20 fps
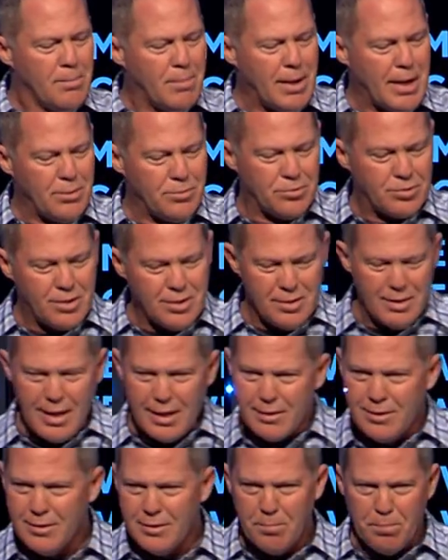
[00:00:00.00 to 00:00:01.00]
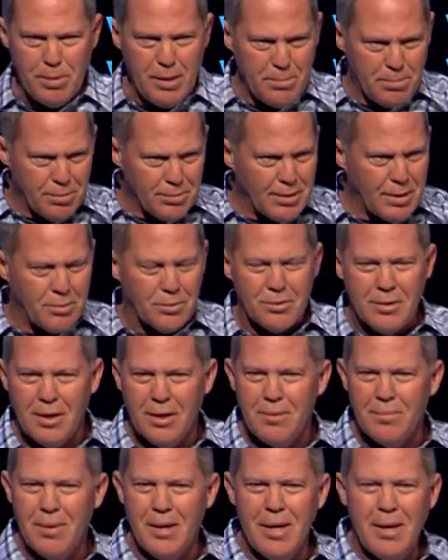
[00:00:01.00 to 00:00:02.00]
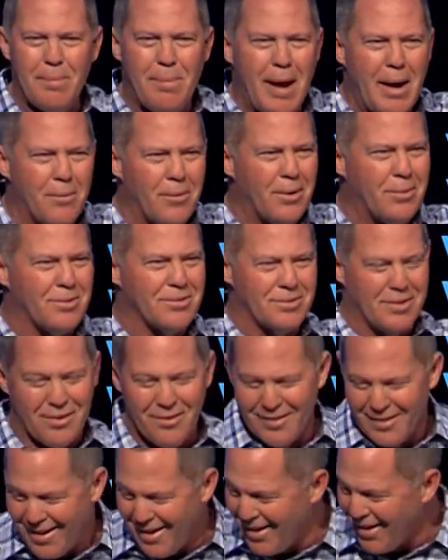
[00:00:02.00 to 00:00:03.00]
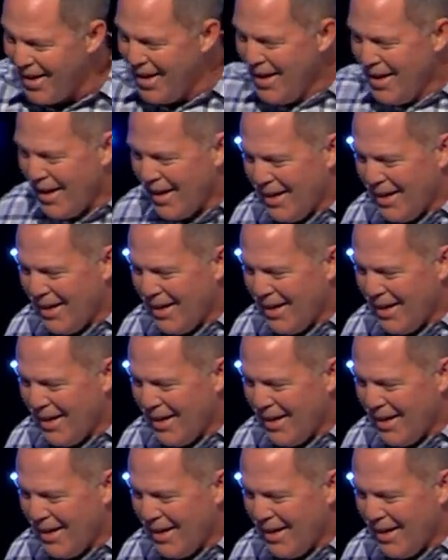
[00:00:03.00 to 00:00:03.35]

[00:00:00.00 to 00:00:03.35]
but I was connected to people and they were telling me about what was going on.